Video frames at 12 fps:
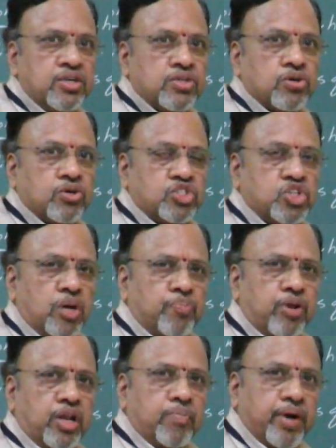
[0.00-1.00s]
So shape
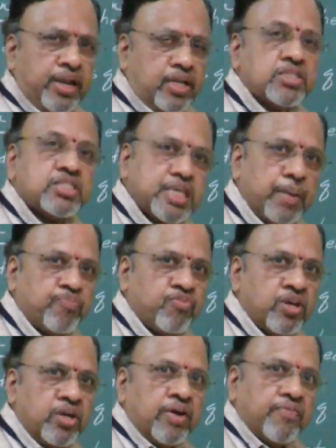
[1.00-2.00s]
will remain same.
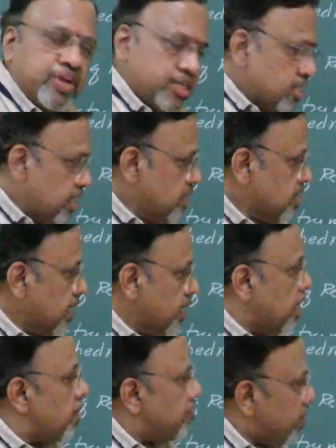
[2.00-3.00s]
That's the
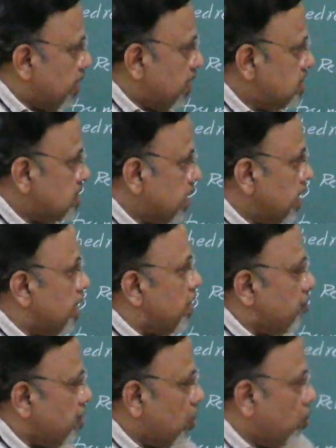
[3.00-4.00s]
reason we can
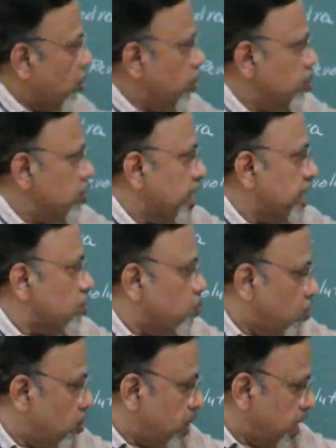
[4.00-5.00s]
say we are going to get
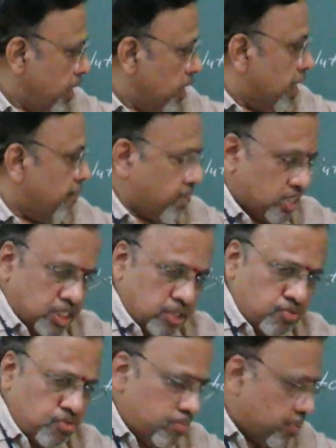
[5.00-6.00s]
only a frustum
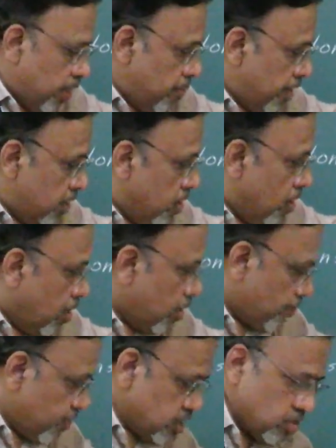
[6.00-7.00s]
of a pyramid
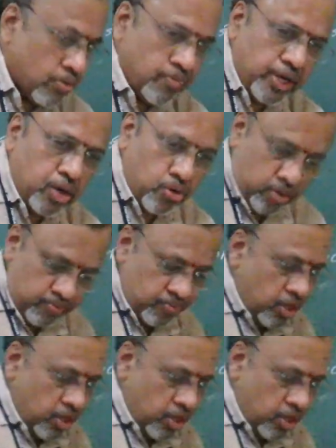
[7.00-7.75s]
or frustum of a cone.